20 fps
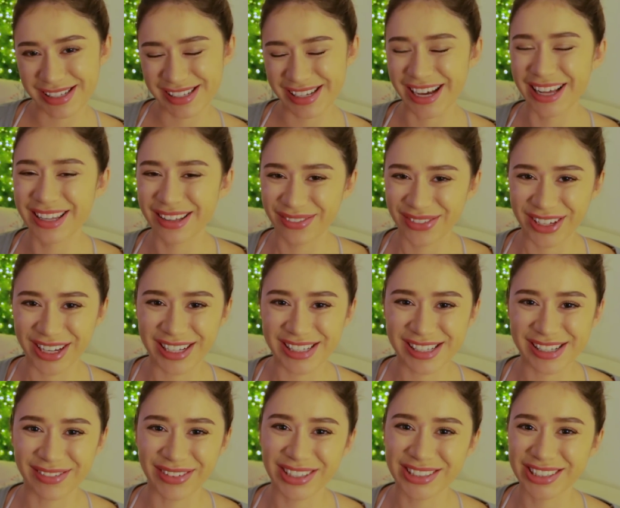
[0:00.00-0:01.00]
I love you
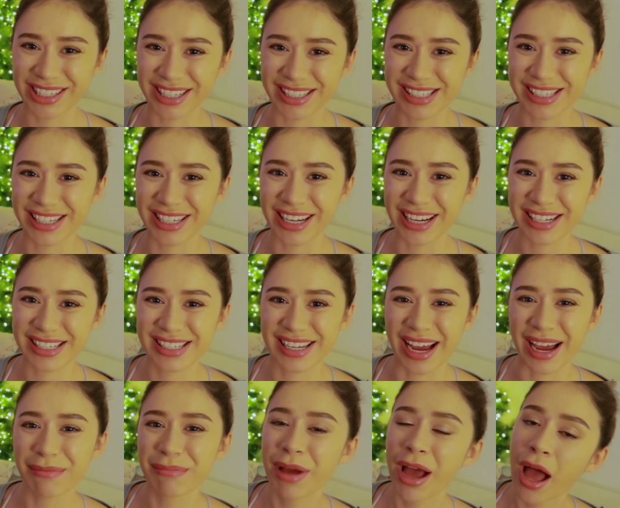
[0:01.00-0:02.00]
guys so much, and I'll see you next
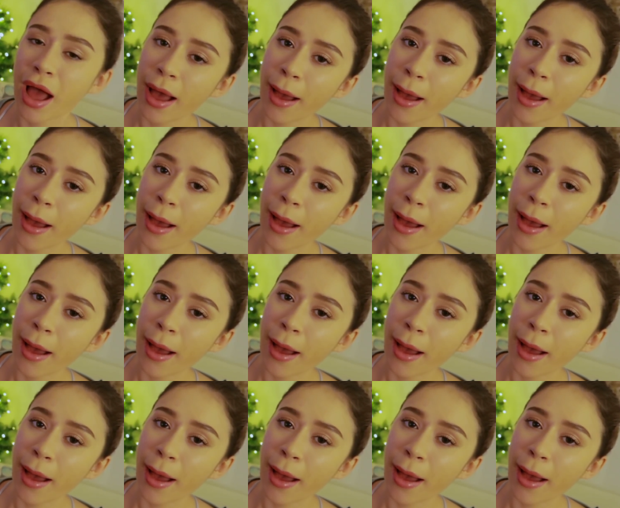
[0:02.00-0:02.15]
time.